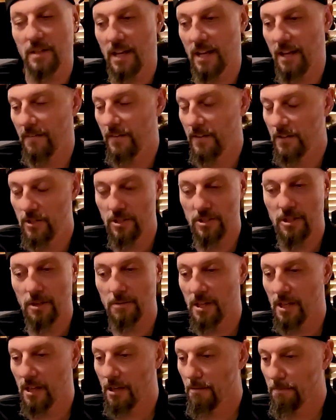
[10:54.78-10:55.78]
Like if it's just
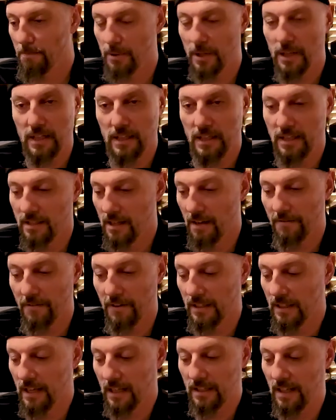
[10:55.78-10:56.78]
something completely
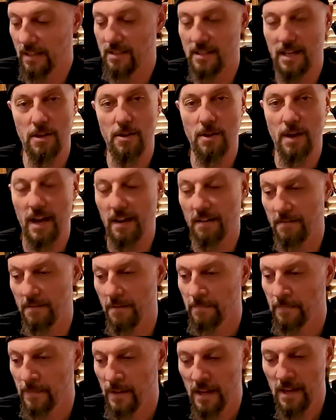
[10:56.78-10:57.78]
different, like let's say you have
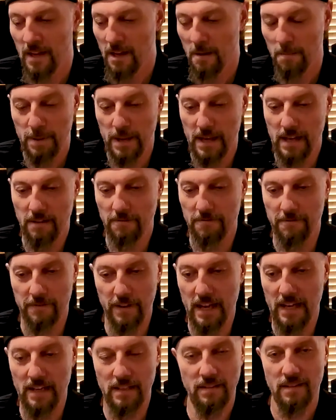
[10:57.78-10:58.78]
ping
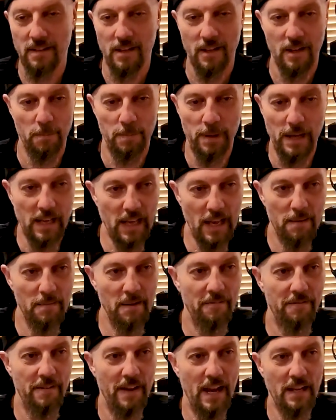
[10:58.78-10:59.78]
fed, ping
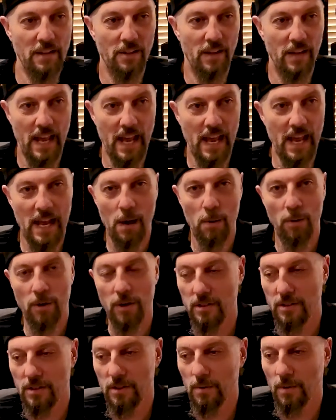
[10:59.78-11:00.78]
MFA, and you're like, hey, I want
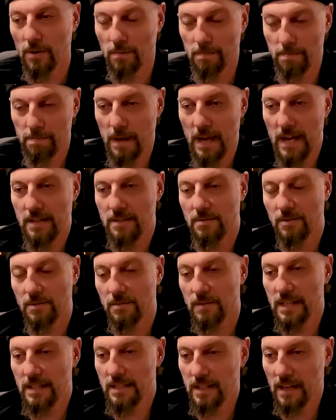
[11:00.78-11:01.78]
to do a password
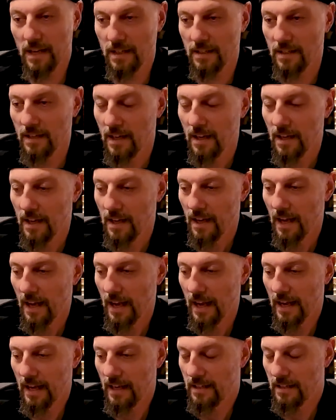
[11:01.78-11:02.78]
reset,
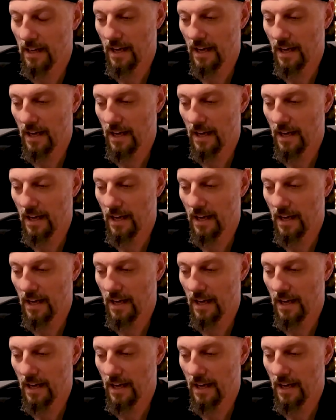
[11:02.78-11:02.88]
and